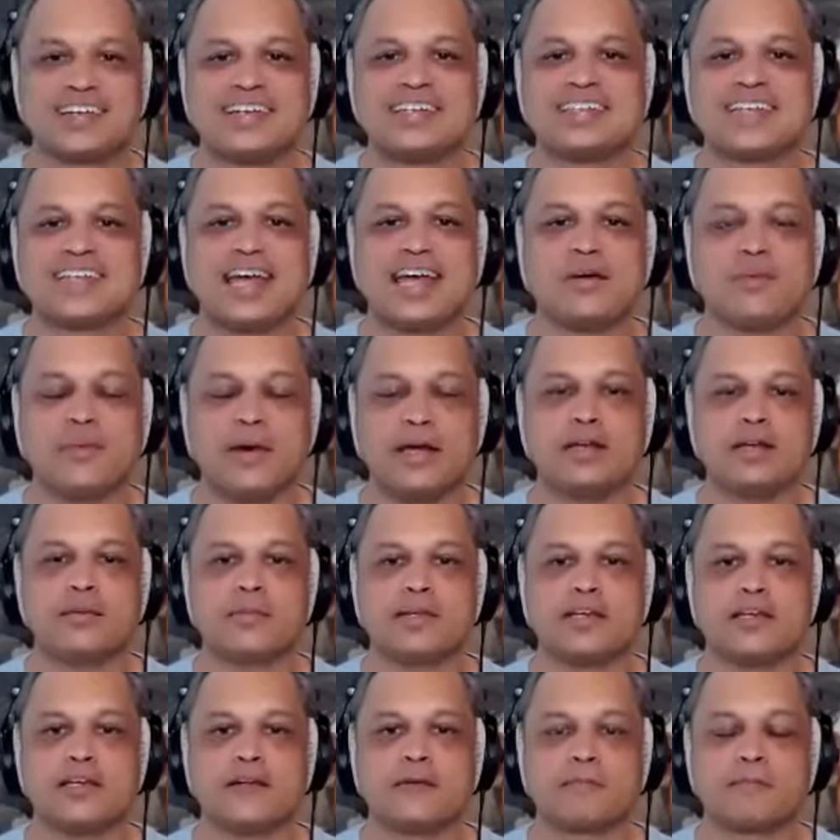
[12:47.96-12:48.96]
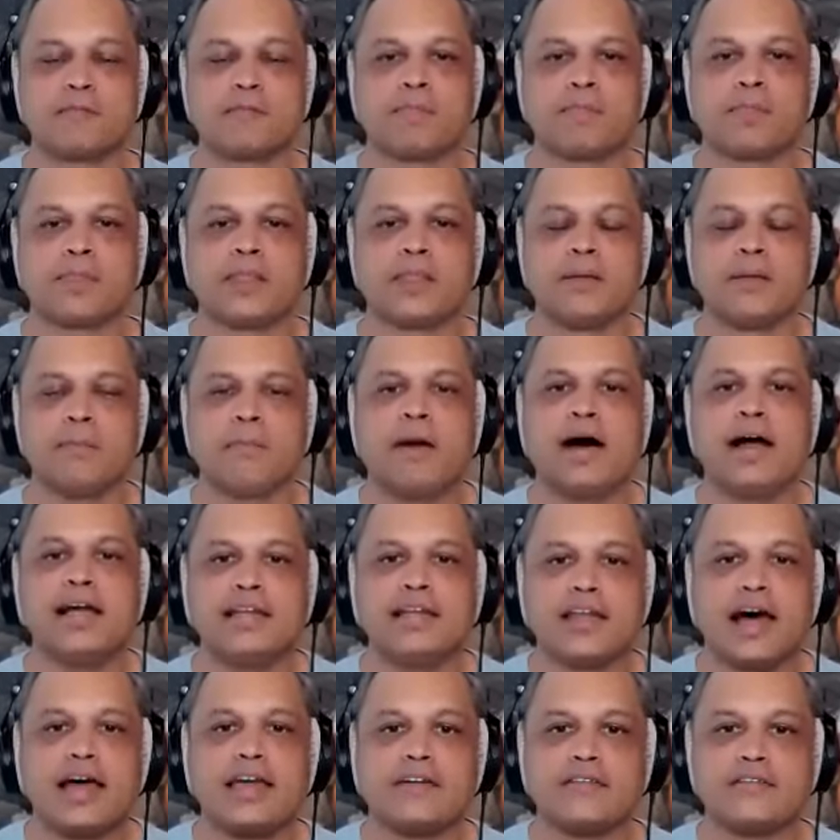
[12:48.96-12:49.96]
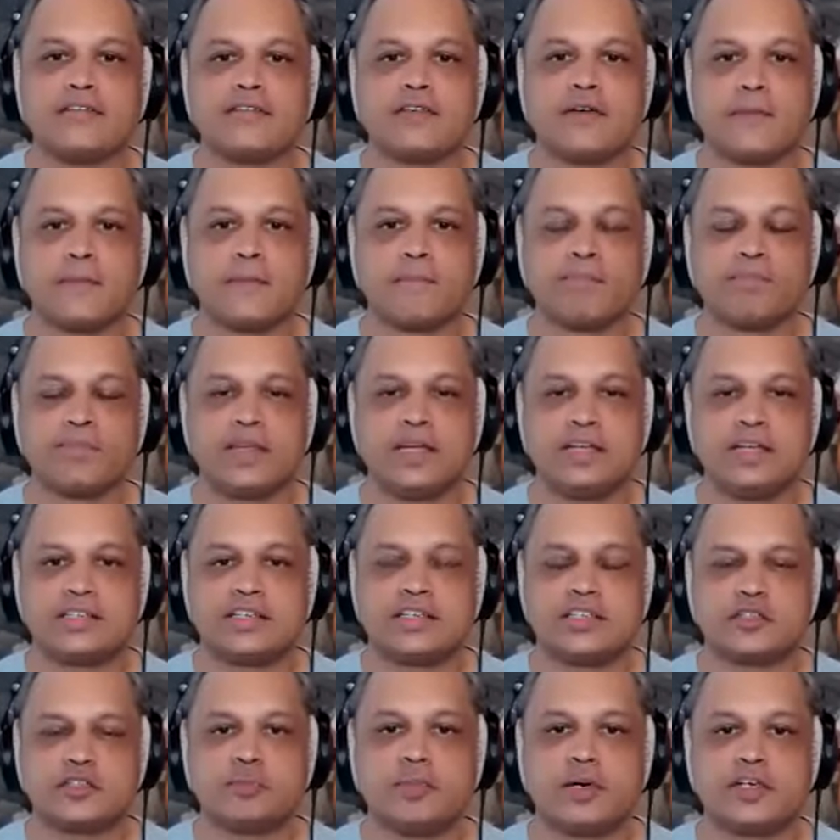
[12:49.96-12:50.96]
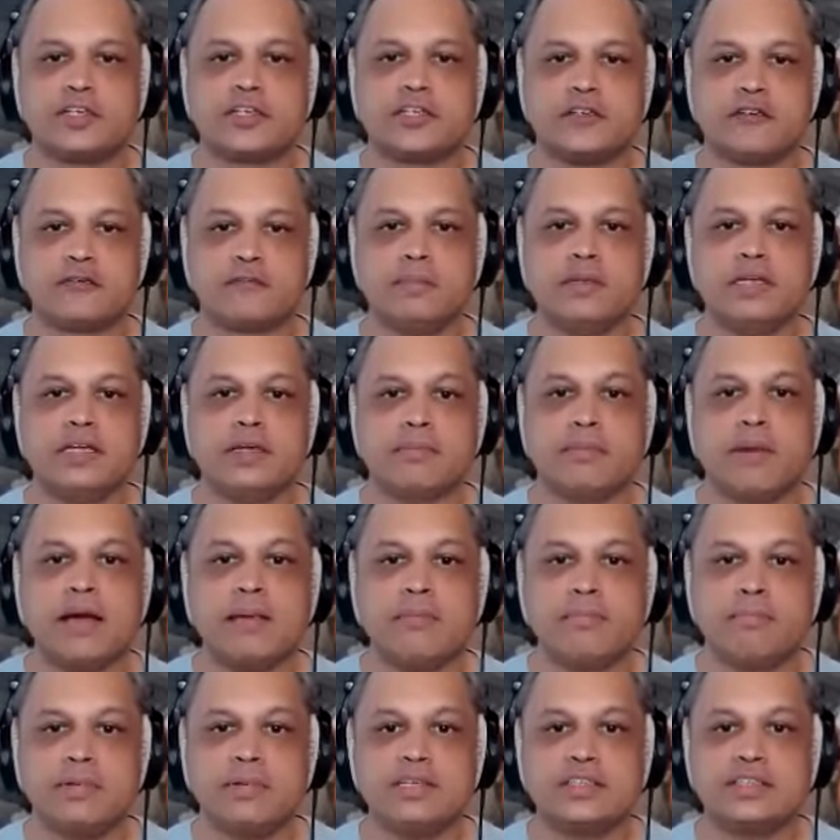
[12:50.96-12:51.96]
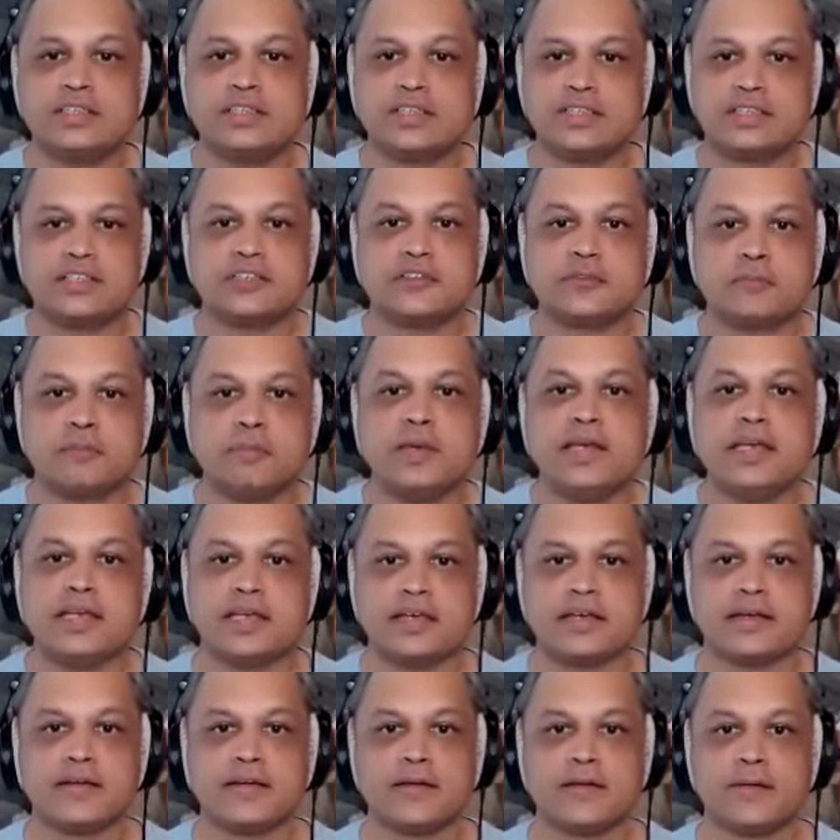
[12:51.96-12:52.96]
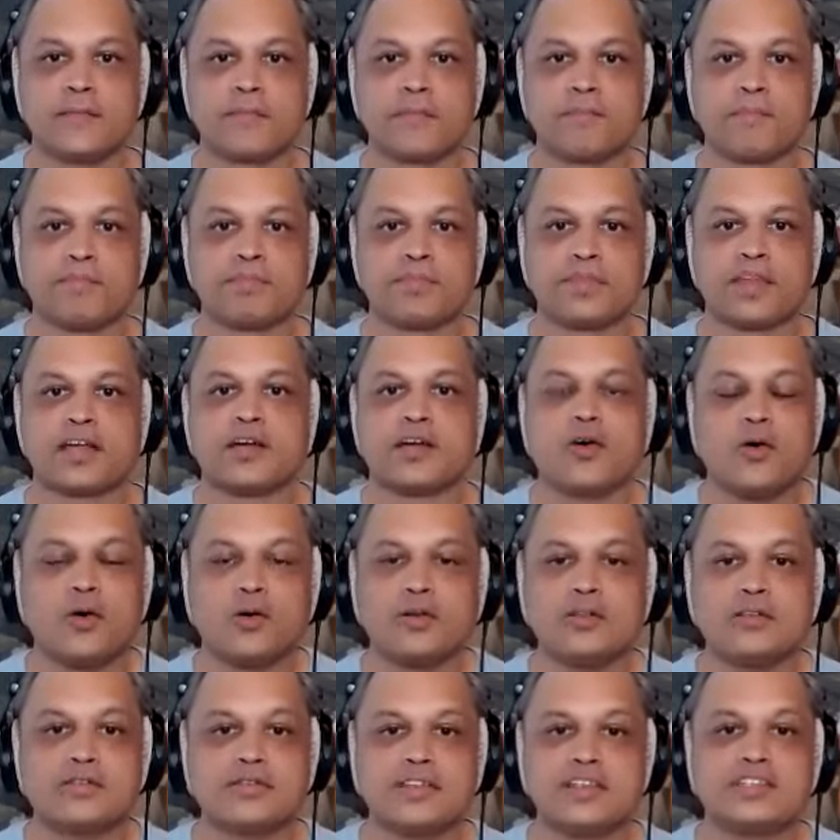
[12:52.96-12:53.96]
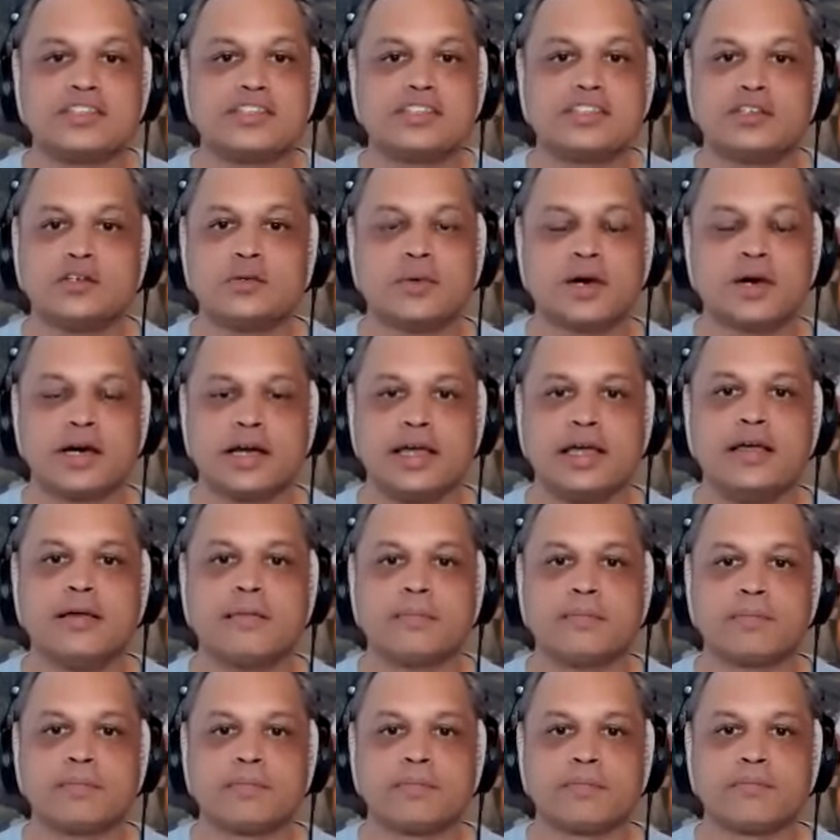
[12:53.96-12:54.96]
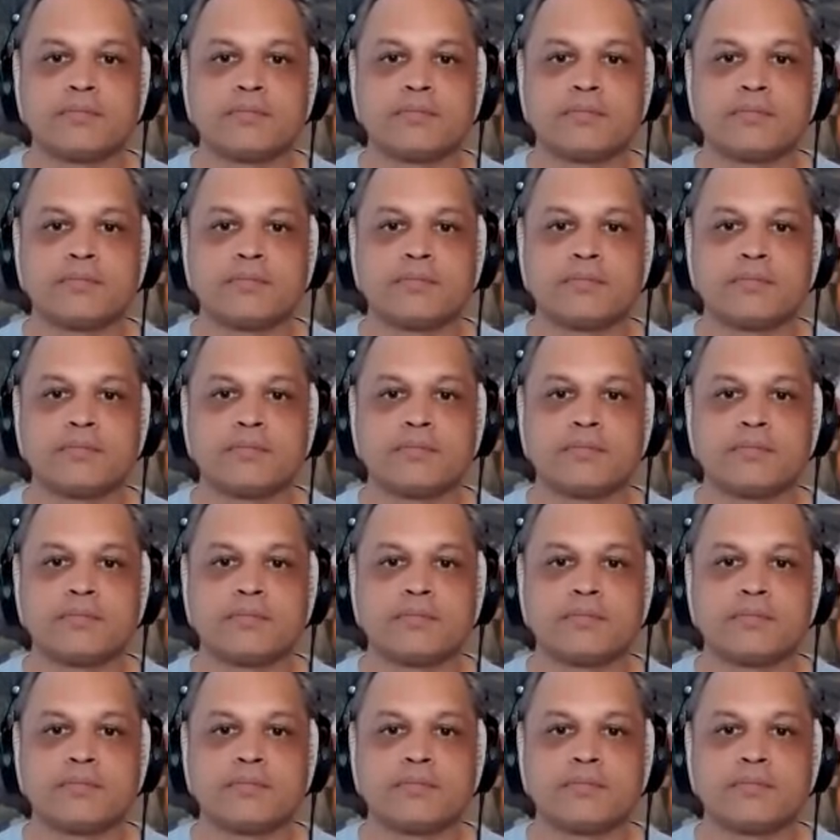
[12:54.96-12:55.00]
hey, wait a minute, my life is an expression of me. My business is me. Like, all of this is who I am.